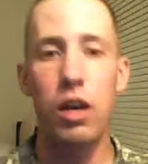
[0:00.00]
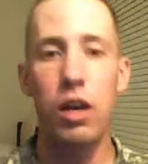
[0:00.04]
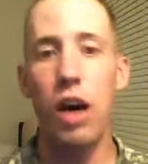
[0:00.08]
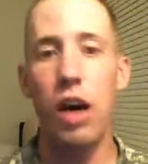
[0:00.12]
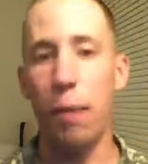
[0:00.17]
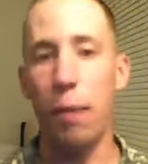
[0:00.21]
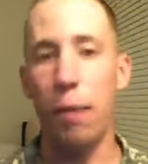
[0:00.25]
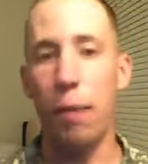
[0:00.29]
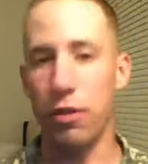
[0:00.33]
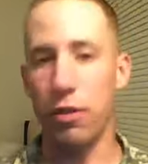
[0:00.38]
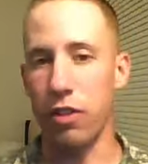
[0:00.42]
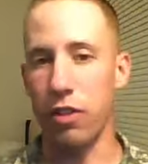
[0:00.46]
I
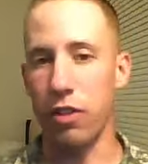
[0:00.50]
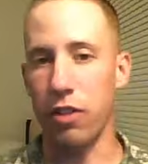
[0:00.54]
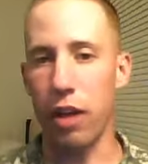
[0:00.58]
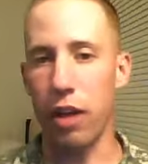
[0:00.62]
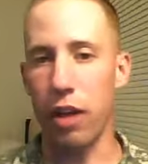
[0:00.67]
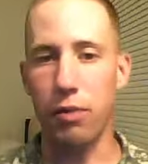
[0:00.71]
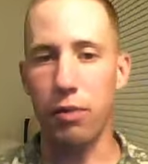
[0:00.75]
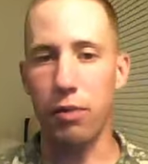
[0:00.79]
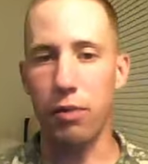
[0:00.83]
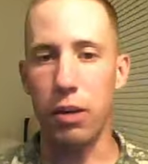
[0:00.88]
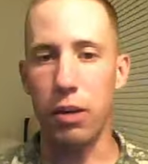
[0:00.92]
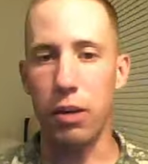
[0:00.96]
must have
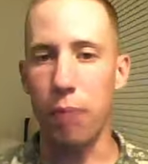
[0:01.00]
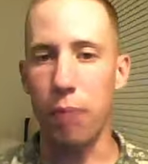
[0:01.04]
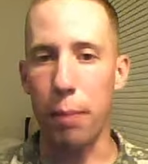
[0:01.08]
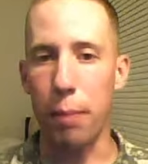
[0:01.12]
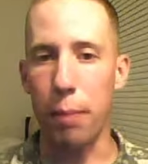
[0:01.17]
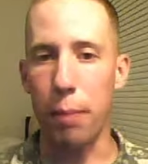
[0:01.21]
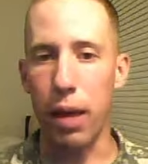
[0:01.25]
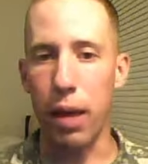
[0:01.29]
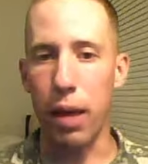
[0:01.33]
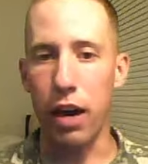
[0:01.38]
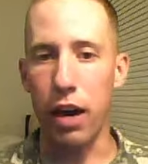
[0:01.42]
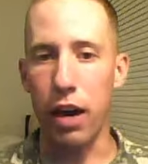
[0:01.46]
left it in my
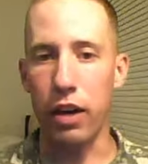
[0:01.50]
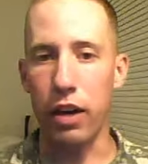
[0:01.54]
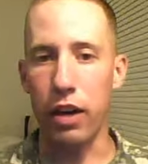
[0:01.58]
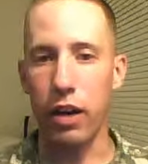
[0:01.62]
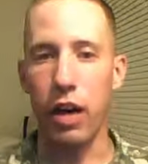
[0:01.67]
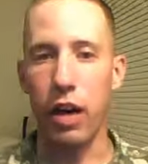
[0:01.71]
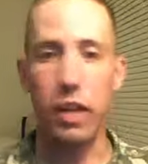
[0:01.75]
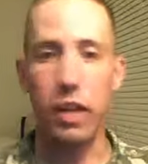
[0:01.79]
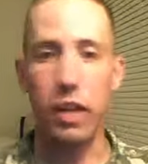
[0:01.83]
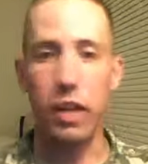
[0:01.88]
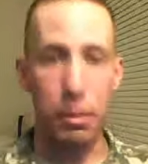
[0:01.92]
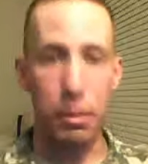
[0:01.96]
bag.
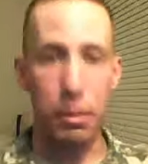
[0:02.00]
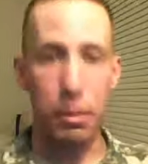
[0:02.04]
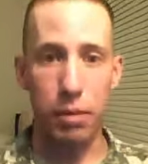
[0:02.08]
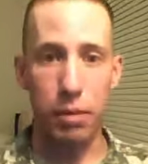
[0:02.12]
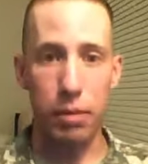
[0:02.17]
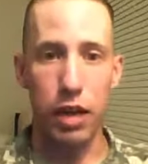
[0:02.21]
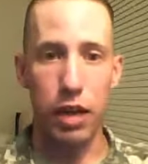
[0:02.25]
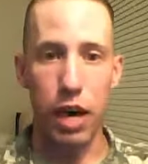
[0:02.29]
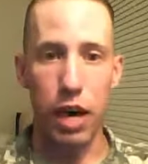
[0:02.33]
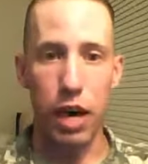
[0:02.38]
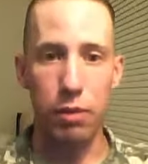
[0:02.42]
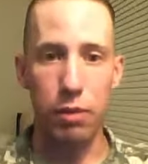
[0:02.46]
I didn't mean
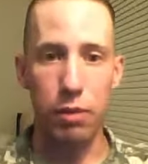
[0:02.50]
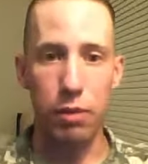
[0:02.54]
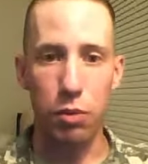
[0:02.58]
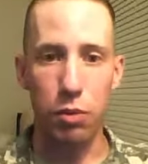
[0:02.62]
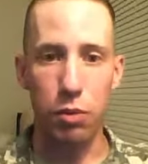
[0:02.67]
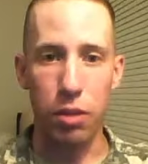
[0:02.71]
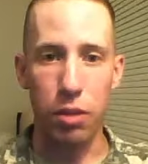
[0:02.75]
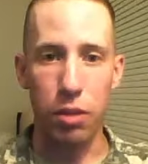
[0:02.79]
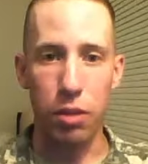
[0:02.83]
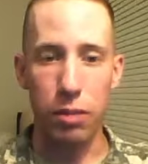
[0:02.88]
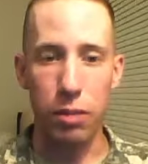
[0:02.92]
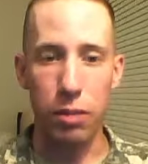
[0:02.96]
to have it
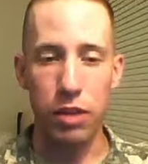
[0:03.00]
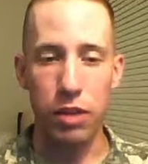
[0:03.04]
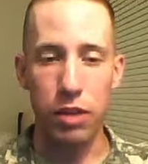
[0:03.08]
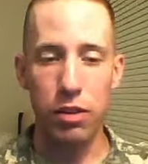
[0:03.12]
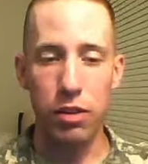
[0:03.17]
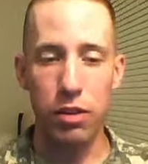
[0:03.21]
with me.